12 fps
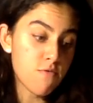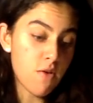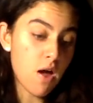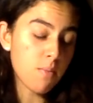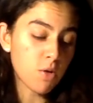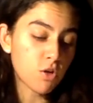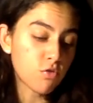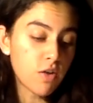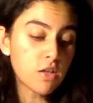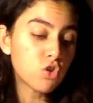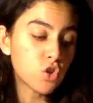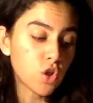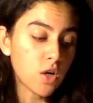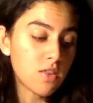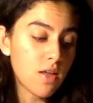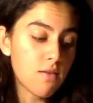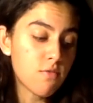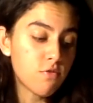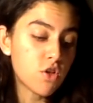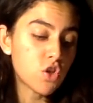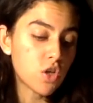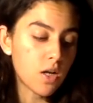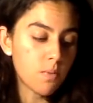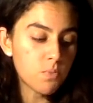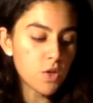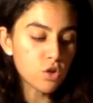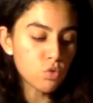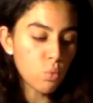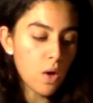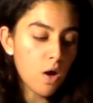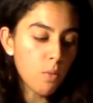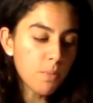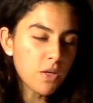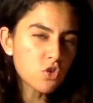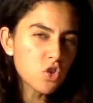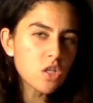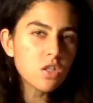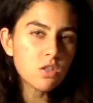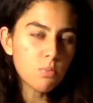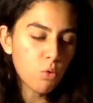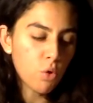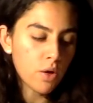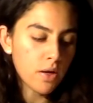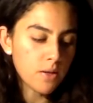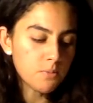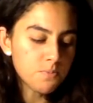that your adventure and that vision as well being just as important